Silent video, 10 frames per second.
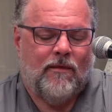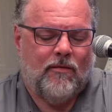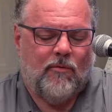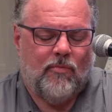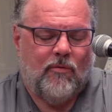
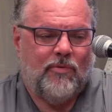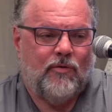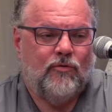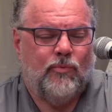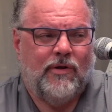The
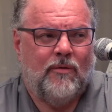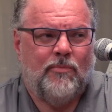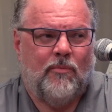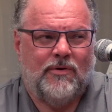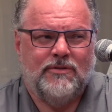bills went up
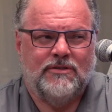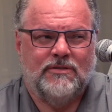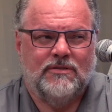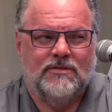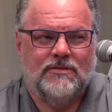a bunch.
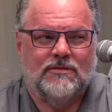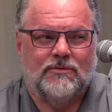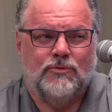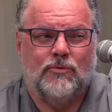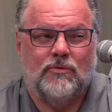
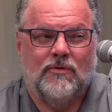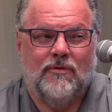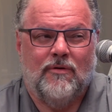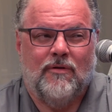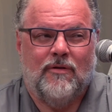Ooh,
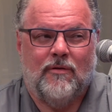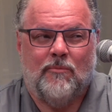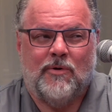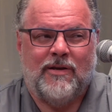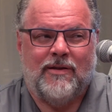the
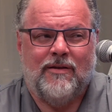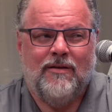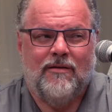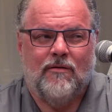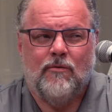money
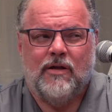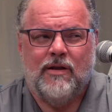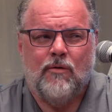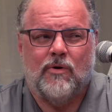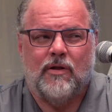didn't. Okay,
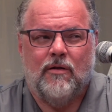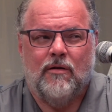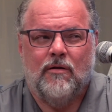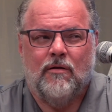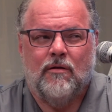now what?
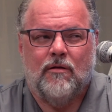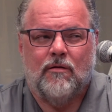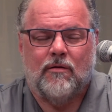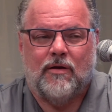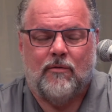
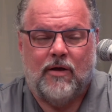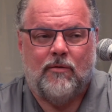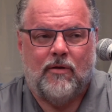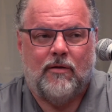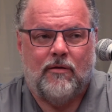
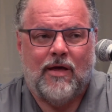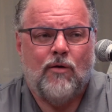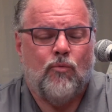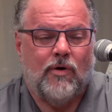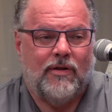Okay, and
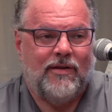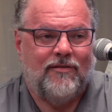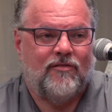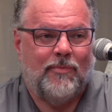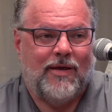now what
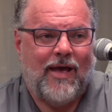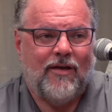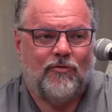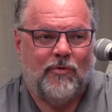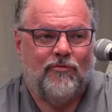needs to be
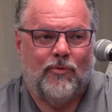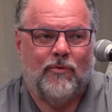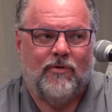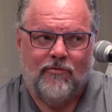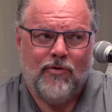asked
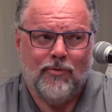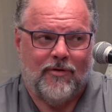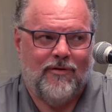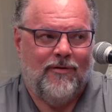before you vote?